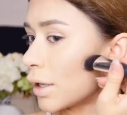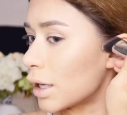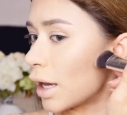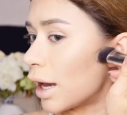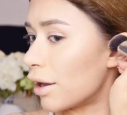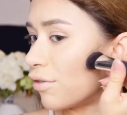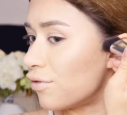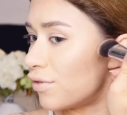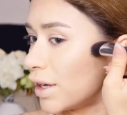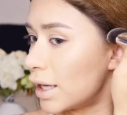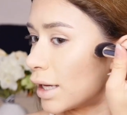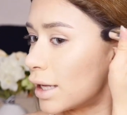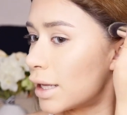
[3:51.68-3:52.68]
Like, I
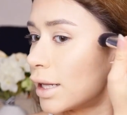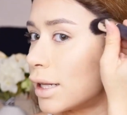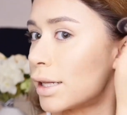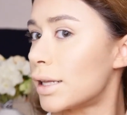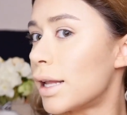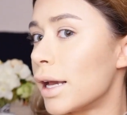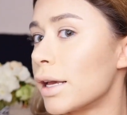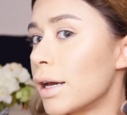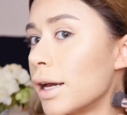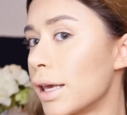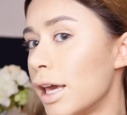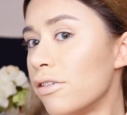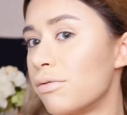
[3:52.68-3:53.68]
feel like I
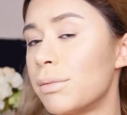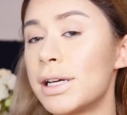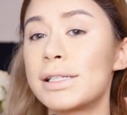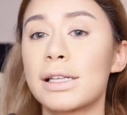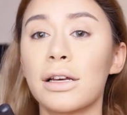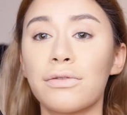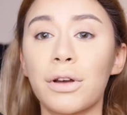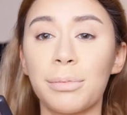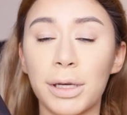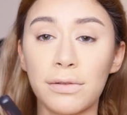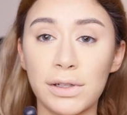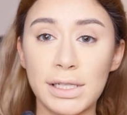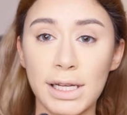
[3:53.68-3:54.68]
gave myself a
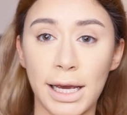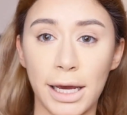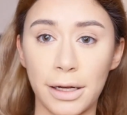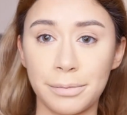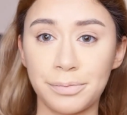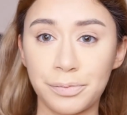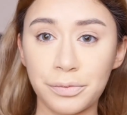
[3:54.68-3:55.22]
bit of a tan.